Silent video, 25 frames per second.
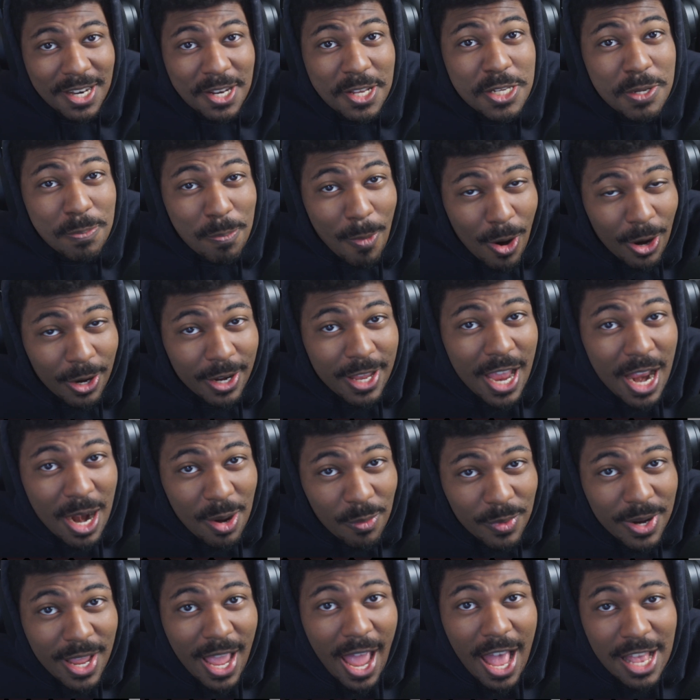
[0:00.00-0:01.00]
and it's Mark
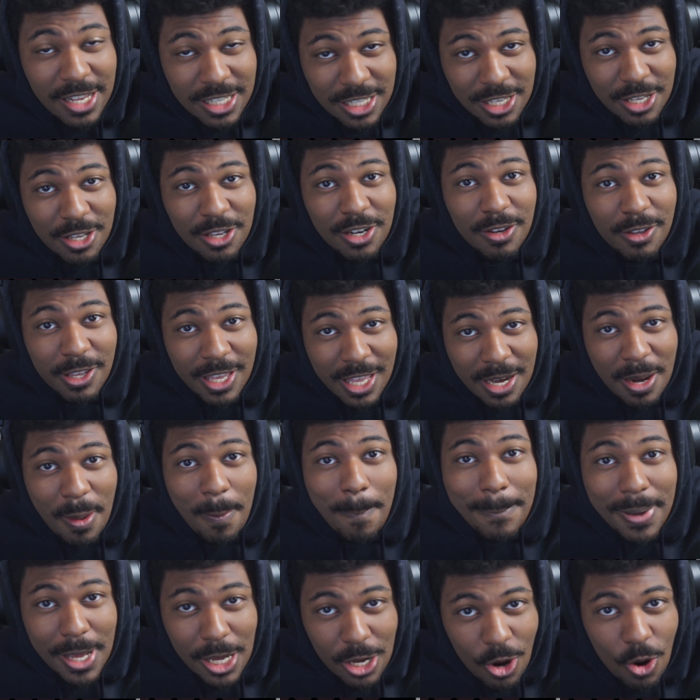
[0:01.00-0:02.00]
Henry asking you to get a
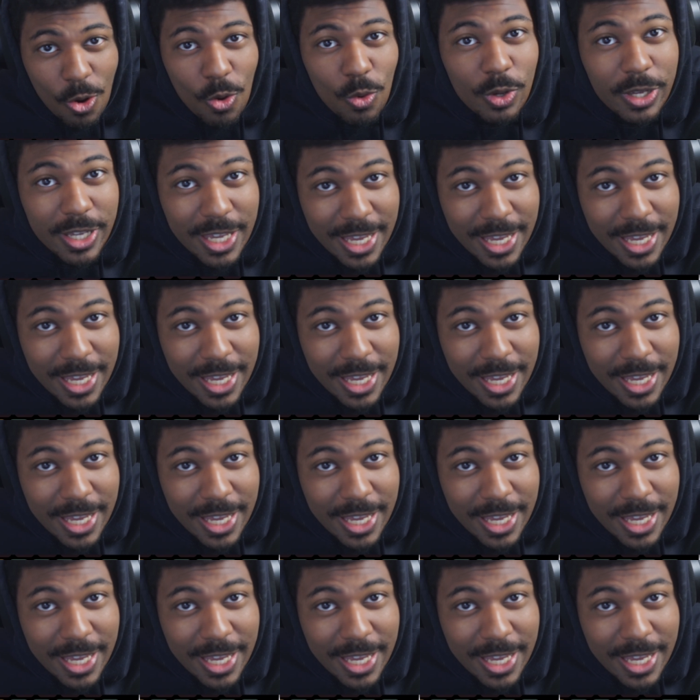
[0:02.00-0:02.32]
big old